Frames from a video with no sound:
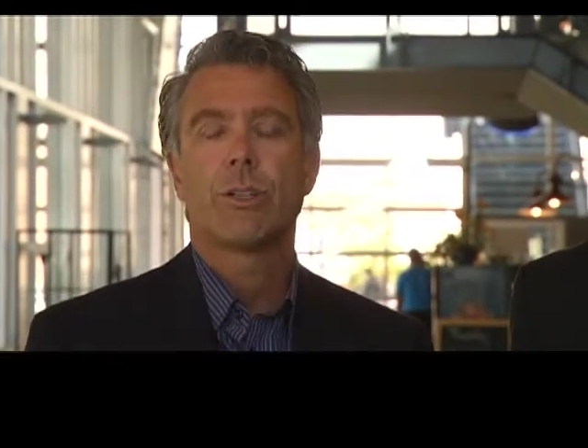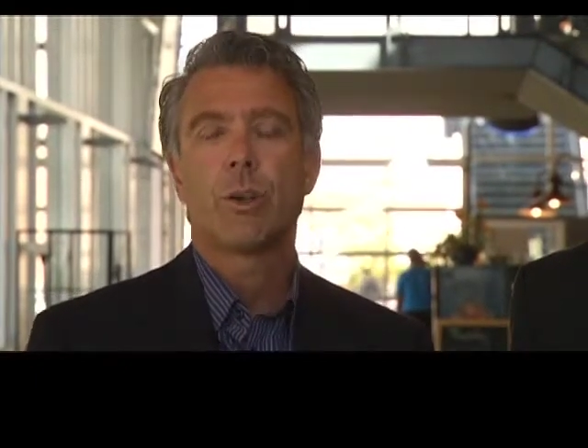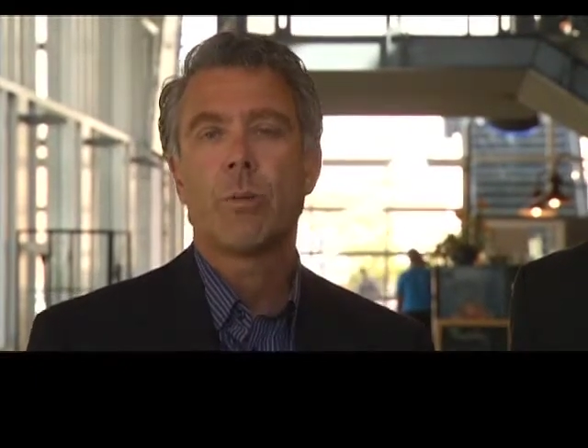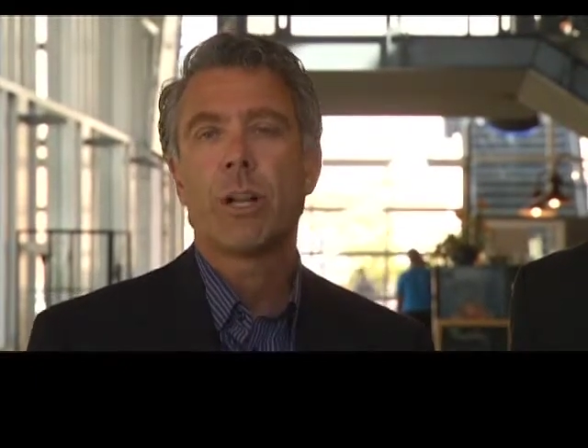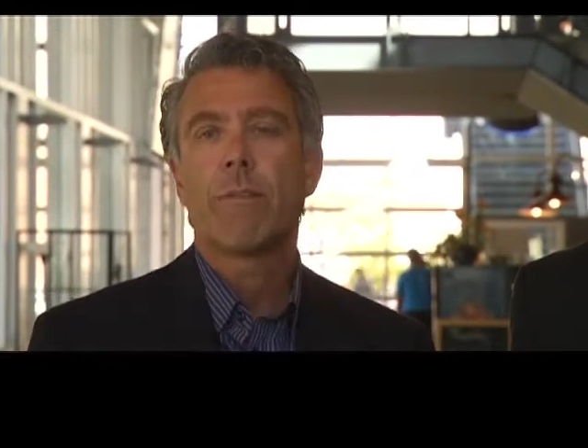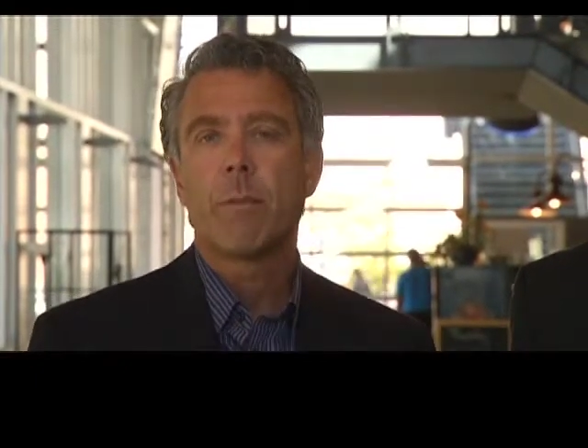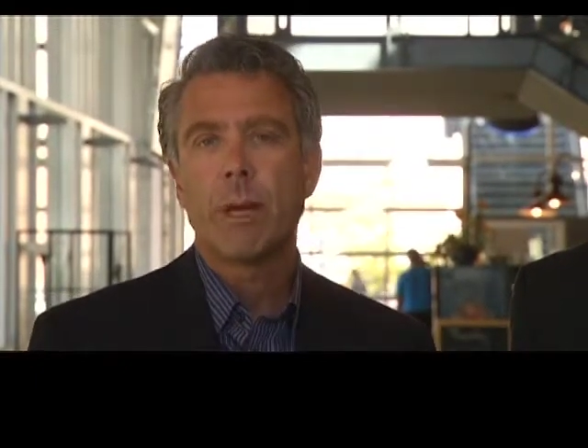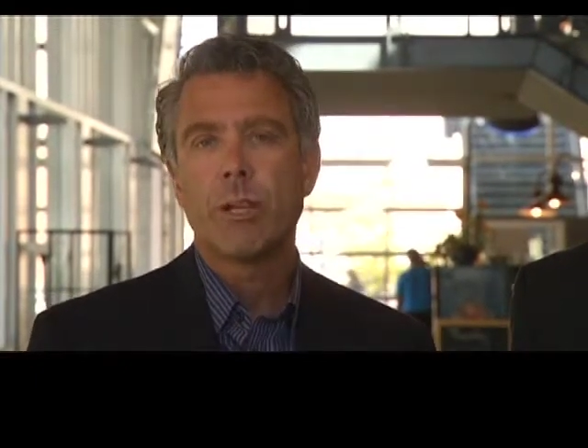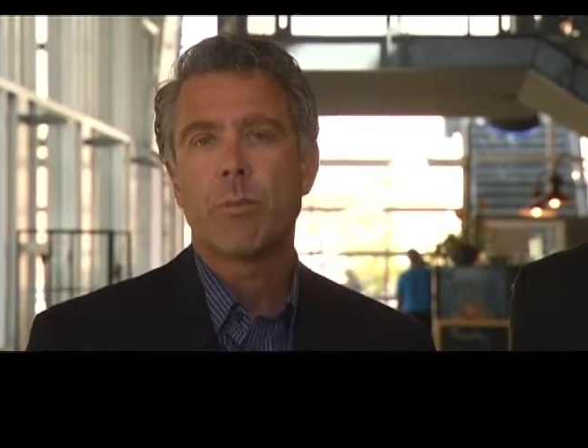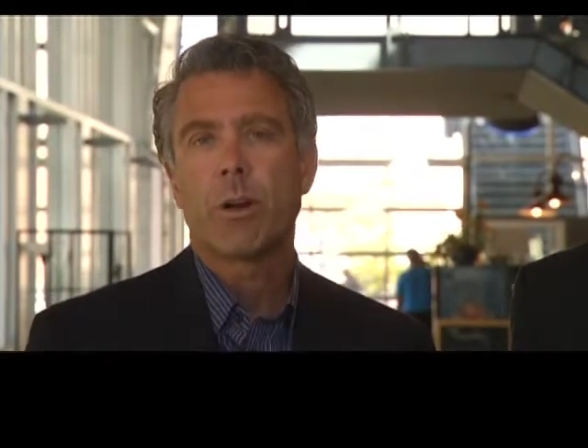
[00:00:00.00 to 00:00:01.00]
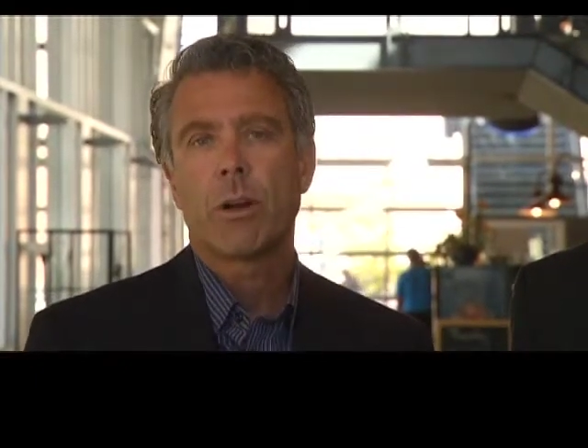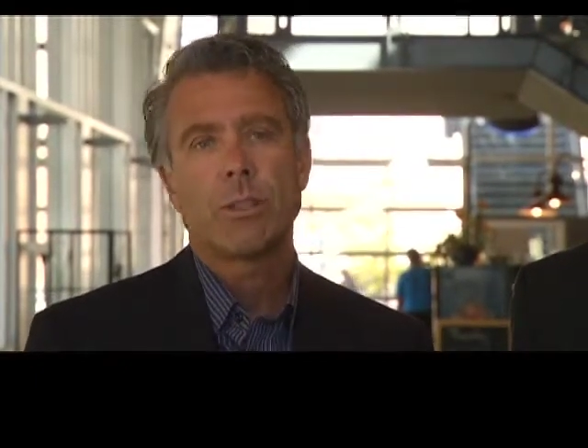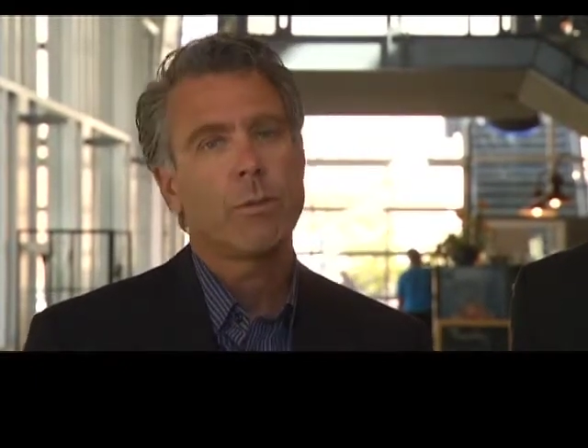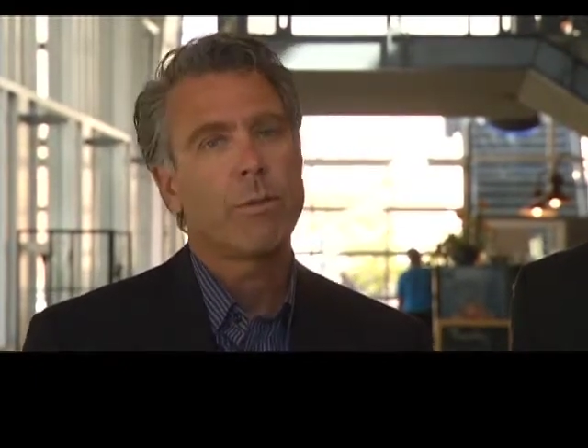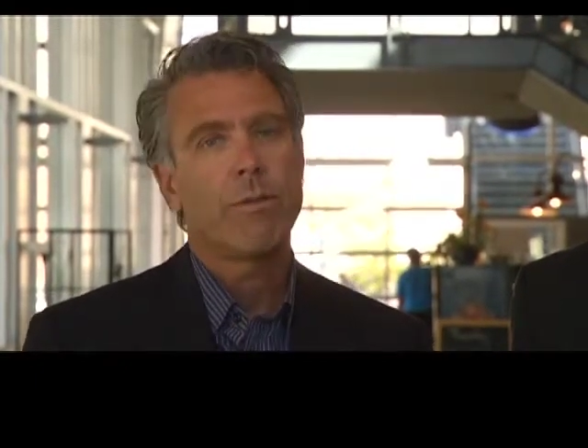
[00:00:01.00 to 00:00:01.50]
Germany, of the major
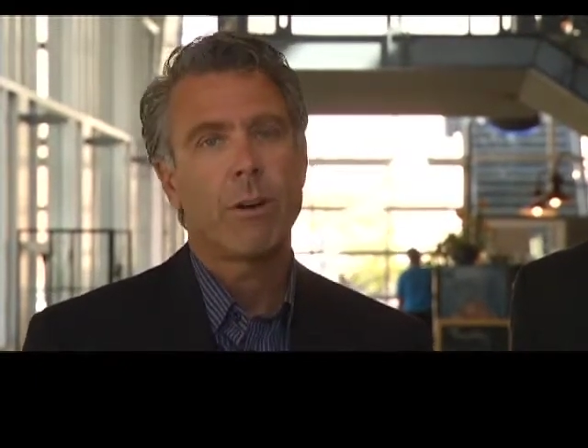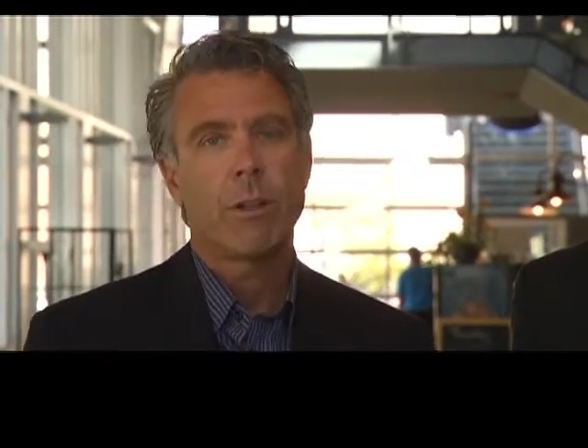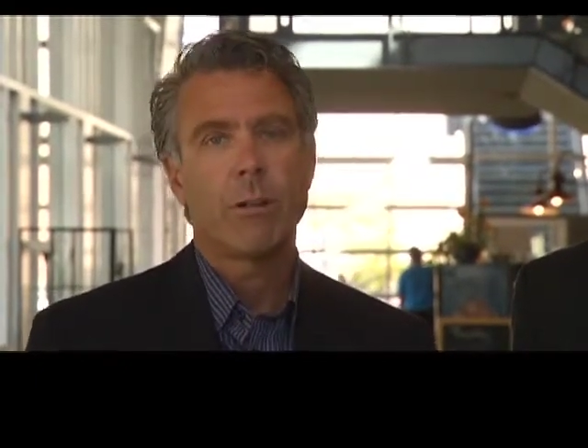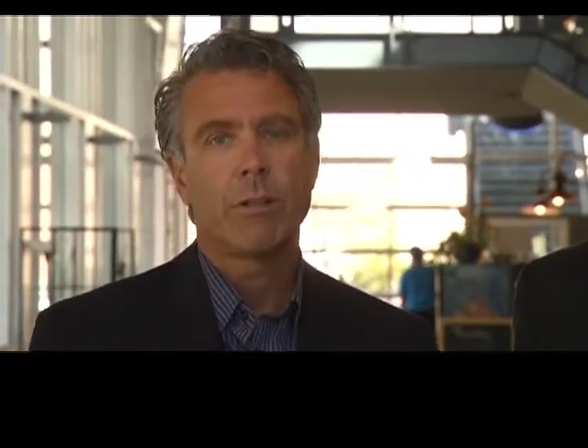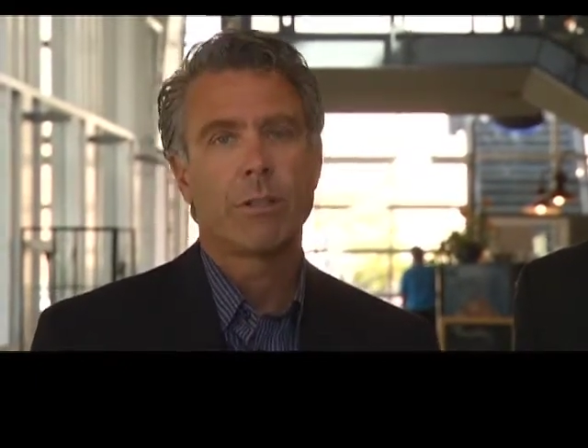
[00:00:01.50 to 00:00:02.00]
markets that we follow,